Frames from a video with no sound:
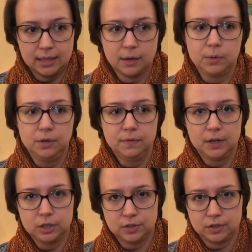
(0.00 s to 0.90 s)
like when you
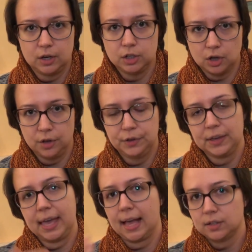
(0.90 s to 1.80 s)
finish a shawl you
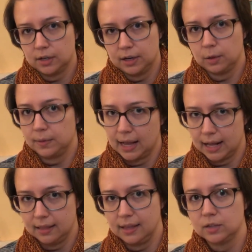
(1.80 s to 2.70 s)
can cast on another and that
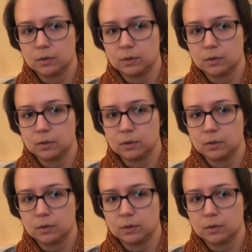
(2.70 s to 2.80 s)
kind of thing.